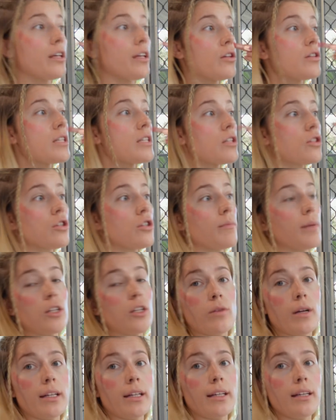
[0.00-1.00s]
using too much
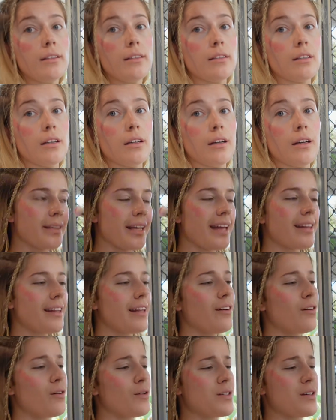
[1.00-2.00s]
right now. And
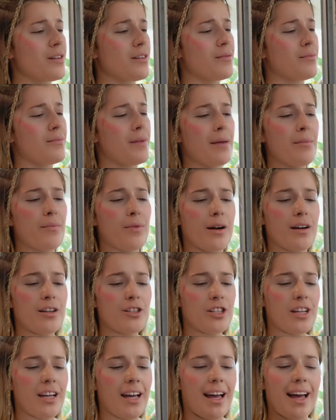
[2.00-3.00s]
then also my
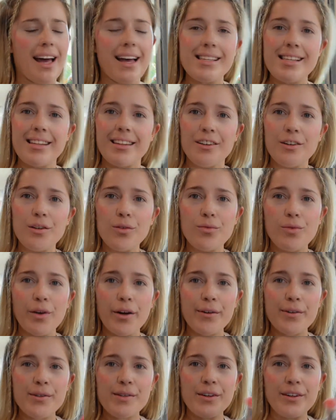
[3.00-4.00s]
brush, it has a little
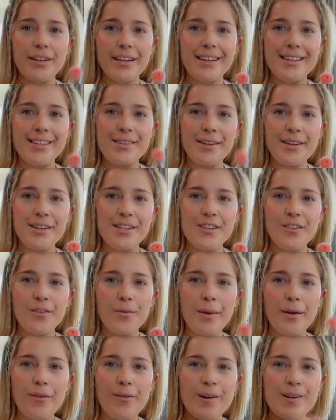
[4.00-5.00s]
rose on it. So I use
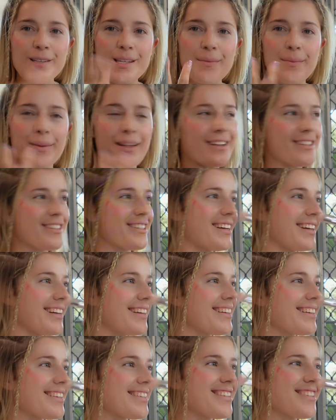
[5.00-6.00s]
my rosy blush, and
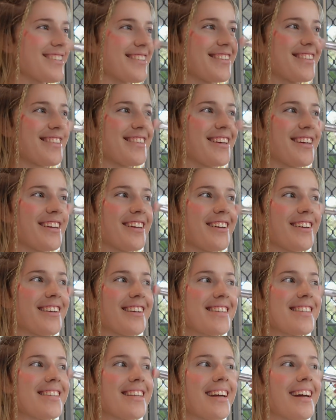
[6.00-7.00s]
it is just the
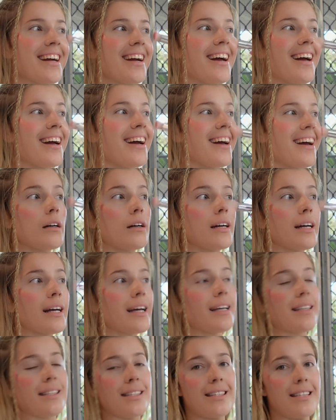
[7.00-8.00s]
cutest thing.
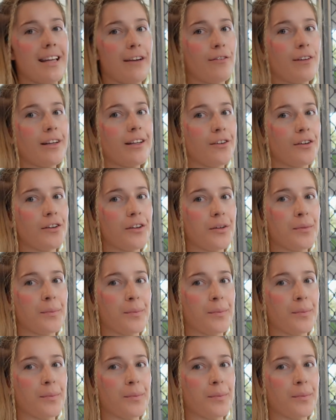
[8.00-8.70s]
It's definitely not a good